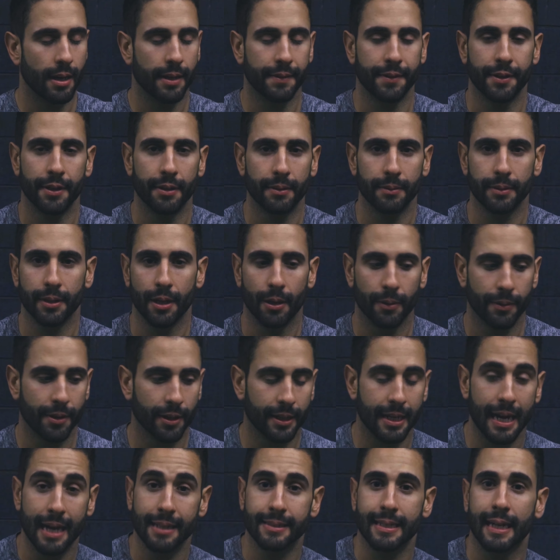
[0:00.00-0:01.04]
and
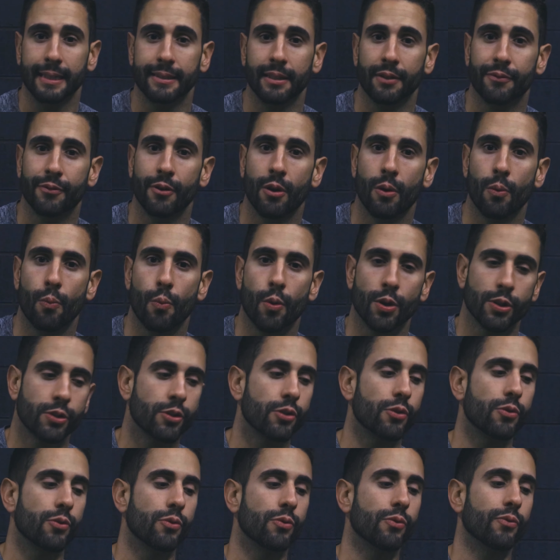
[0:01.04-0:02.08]
their contact info
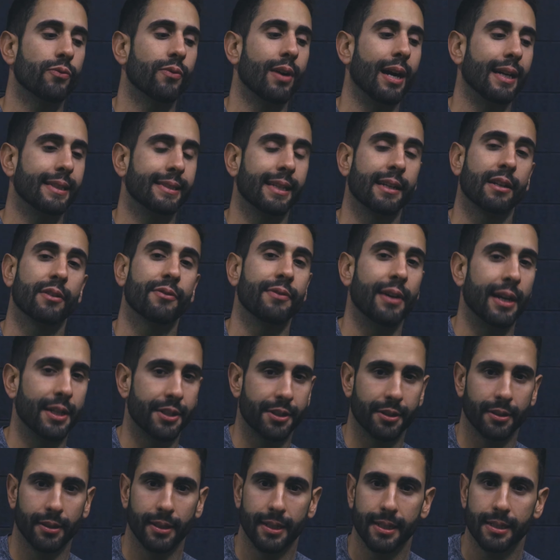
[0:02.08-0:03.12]
once you've
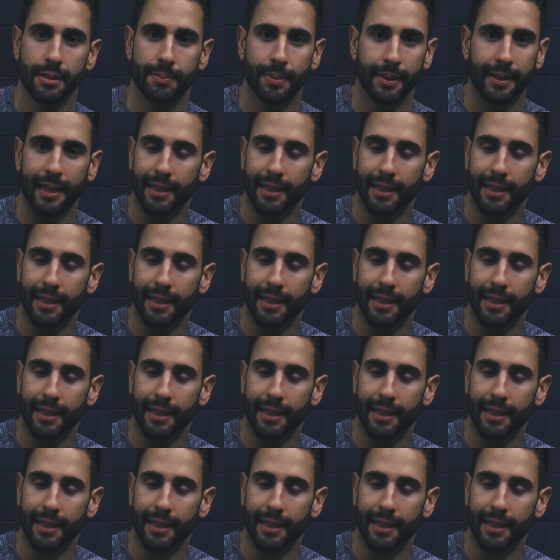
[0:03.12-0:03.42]
identified your list.